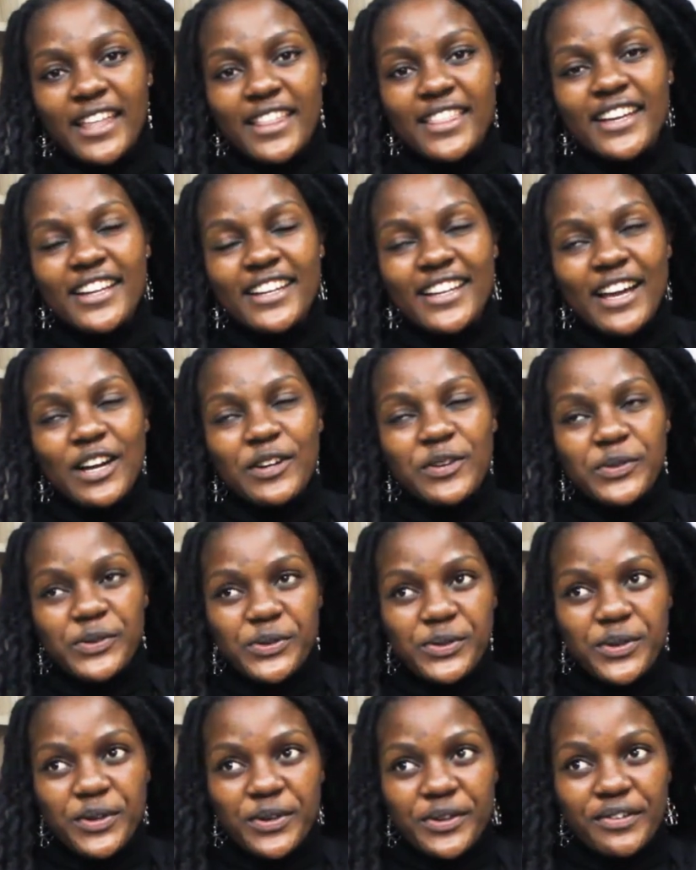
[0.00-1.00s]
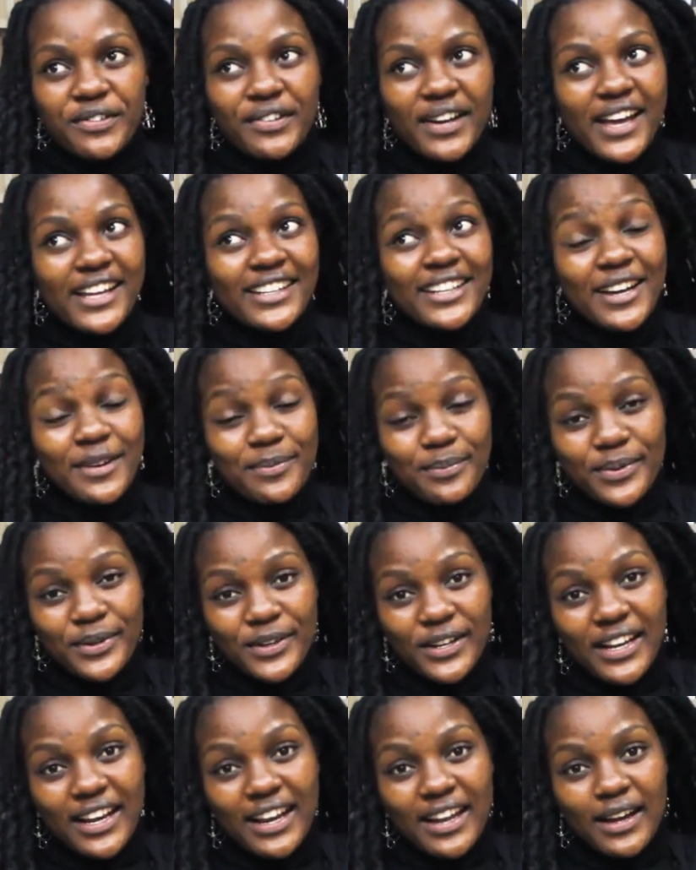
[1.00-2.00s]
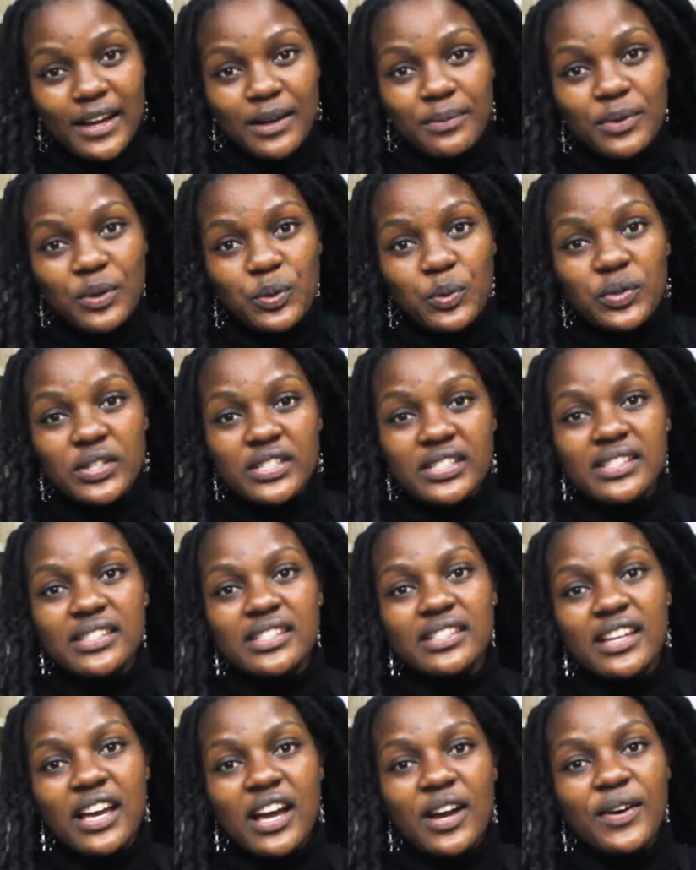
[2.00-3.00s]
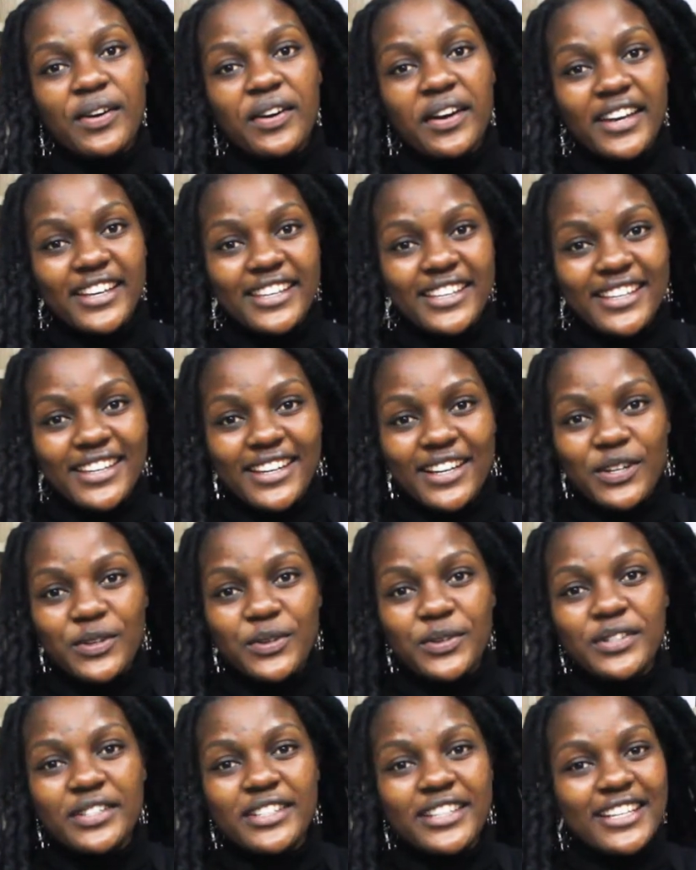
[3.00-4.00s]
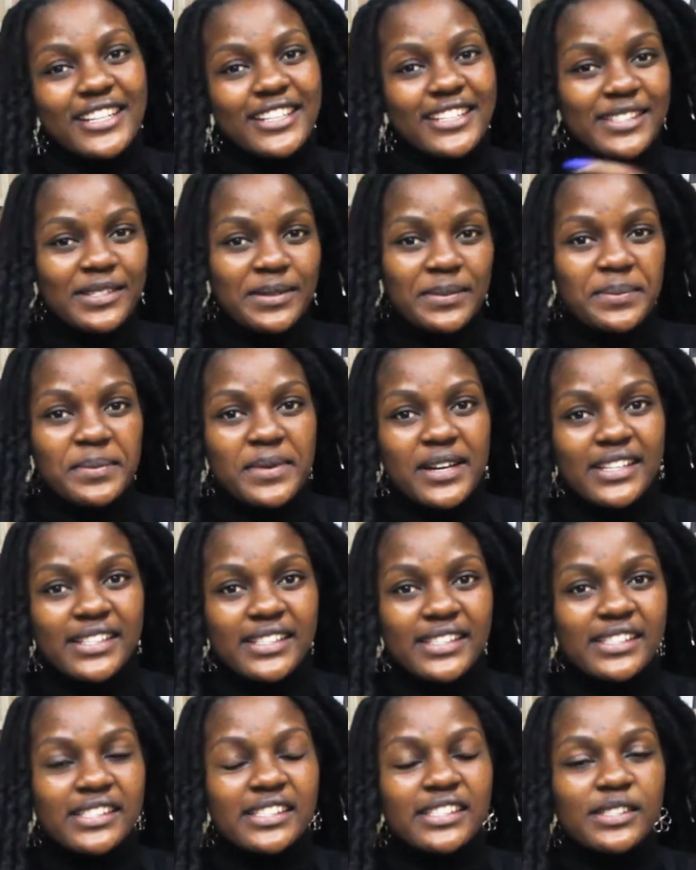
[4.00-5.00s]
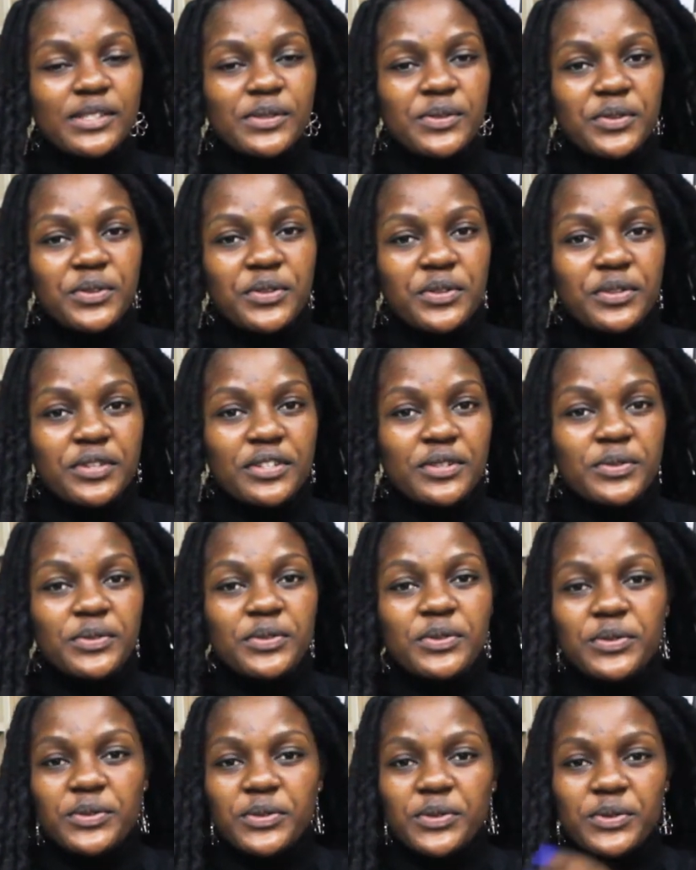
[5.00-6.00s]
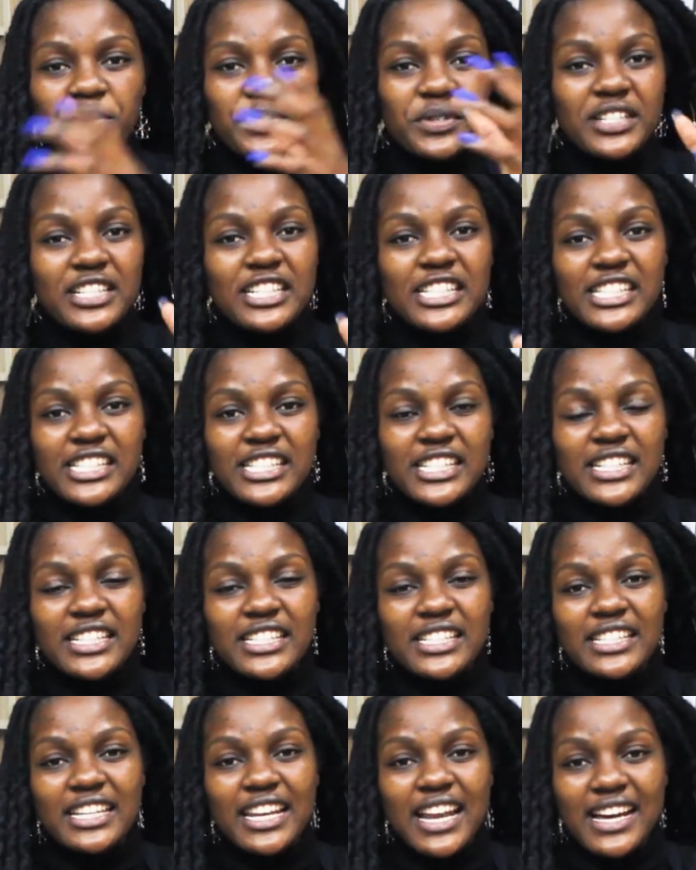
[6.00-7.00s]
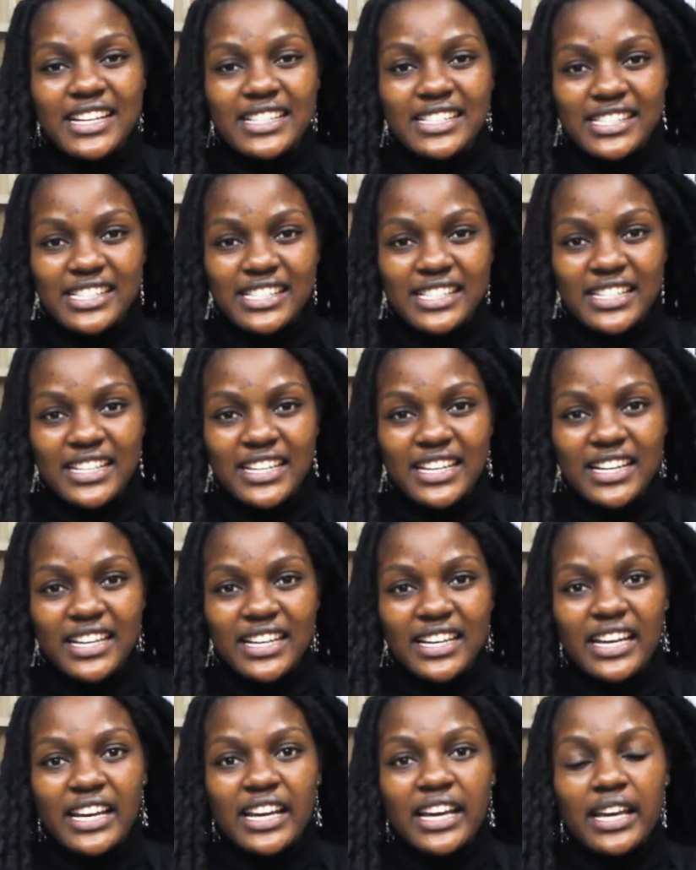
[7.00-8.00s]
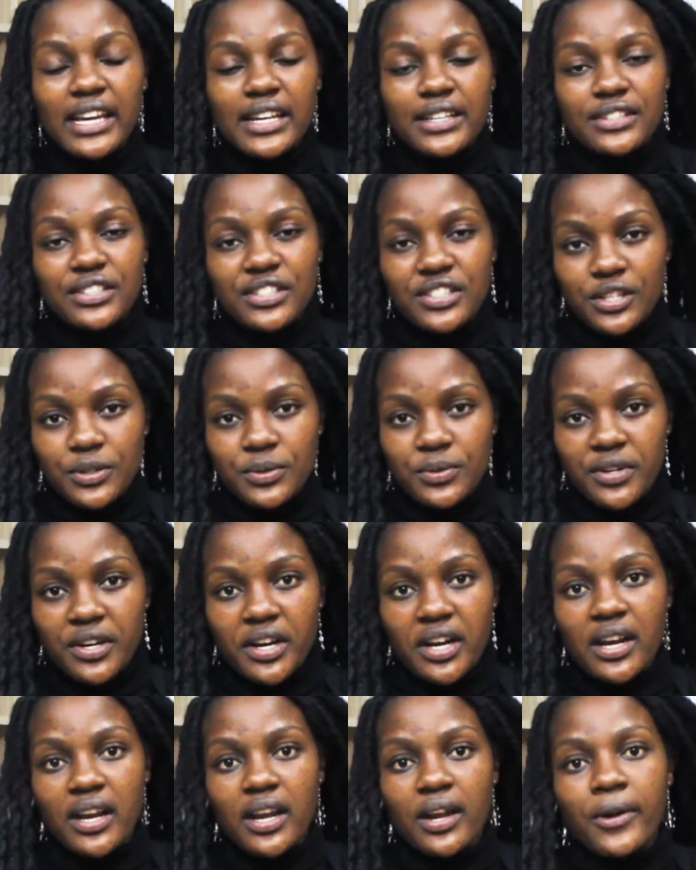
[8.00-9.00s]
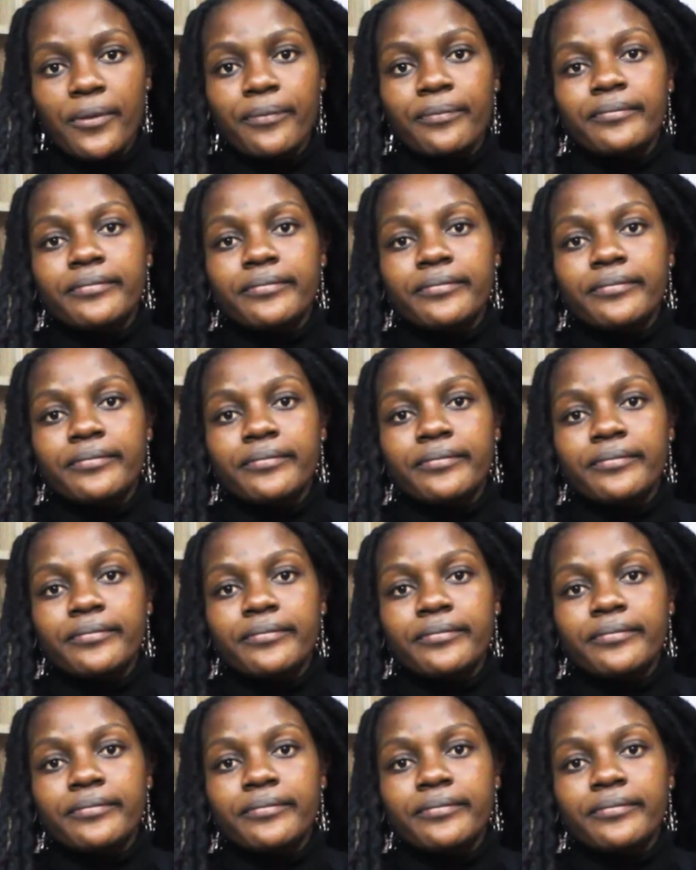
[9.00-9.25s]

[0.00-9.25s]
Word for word: and then I also ran a book club, which is now a year old and some months. So it was also initiated last year in January